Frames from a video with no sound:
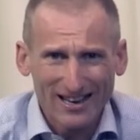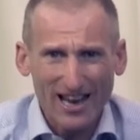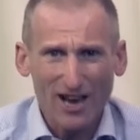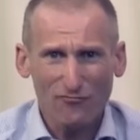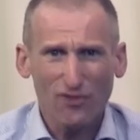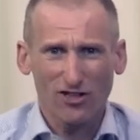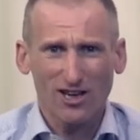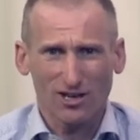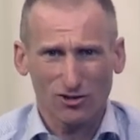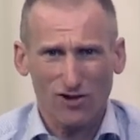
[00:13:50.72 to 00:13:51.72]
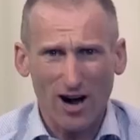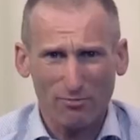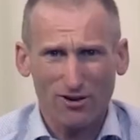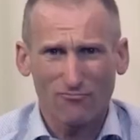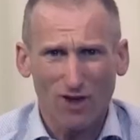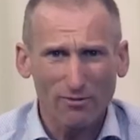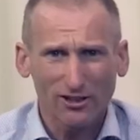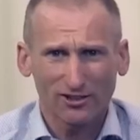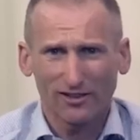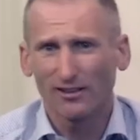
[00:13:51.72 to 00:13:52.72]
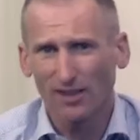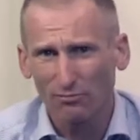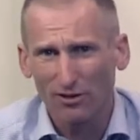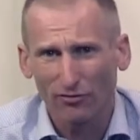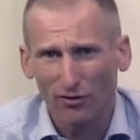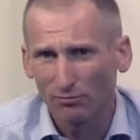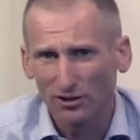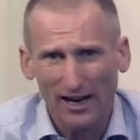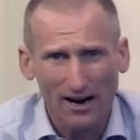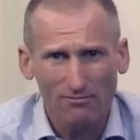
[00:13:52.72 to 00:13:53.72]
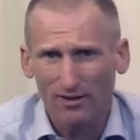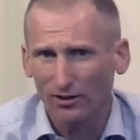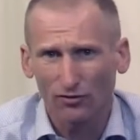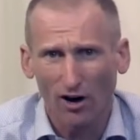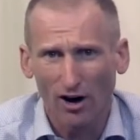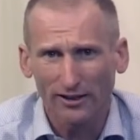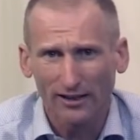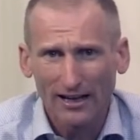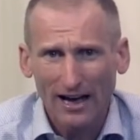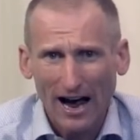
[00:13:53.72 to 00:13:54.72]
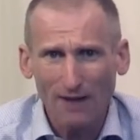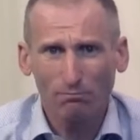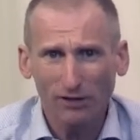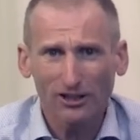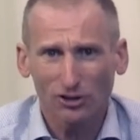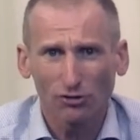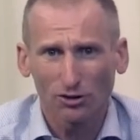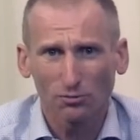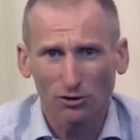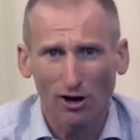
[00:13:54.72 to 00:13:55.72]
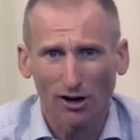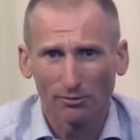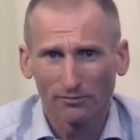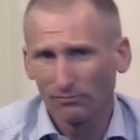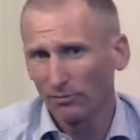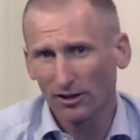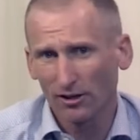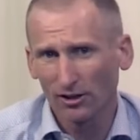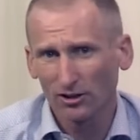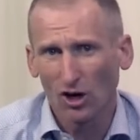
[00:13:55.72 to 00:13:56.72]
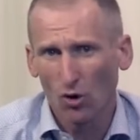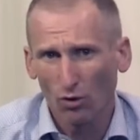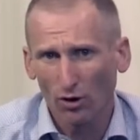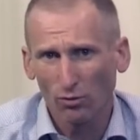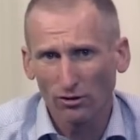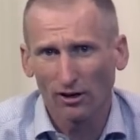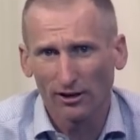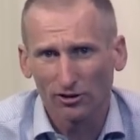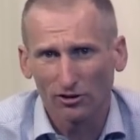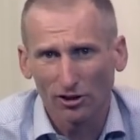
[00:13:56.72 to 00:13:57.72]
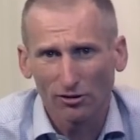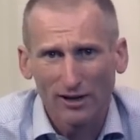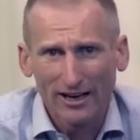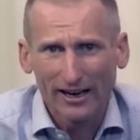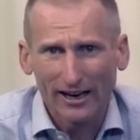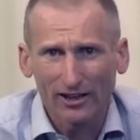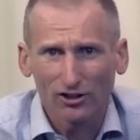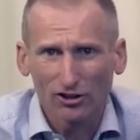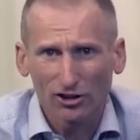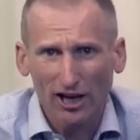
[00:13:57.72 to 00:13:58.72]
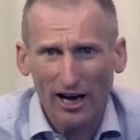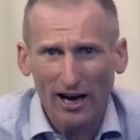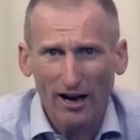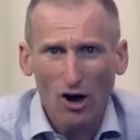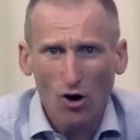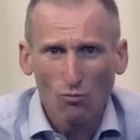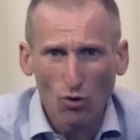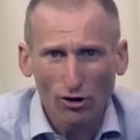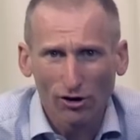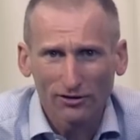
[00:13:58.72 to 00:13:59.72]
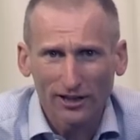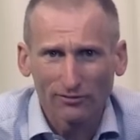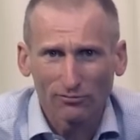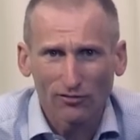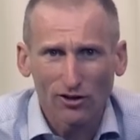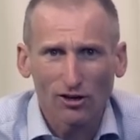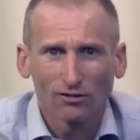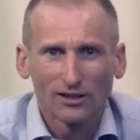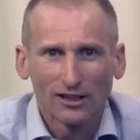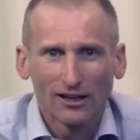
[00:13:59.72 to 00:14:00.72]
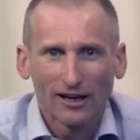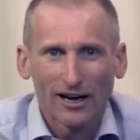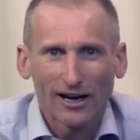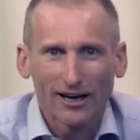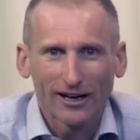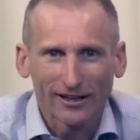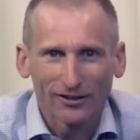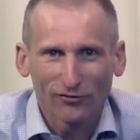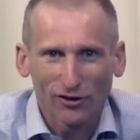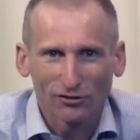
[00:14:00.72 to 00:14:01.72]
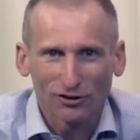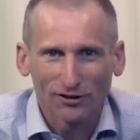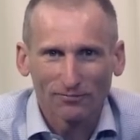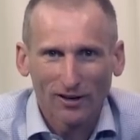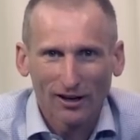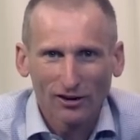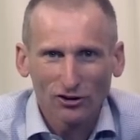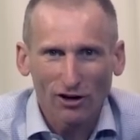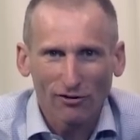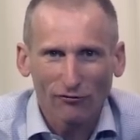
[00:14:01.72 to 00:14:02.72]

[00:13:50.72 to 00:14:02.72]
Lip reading: If you think it's crappy and rubbish, then give me a thumbs down, that's fine. And please do subscribe, because what I would like to do is share more content with you in the future. So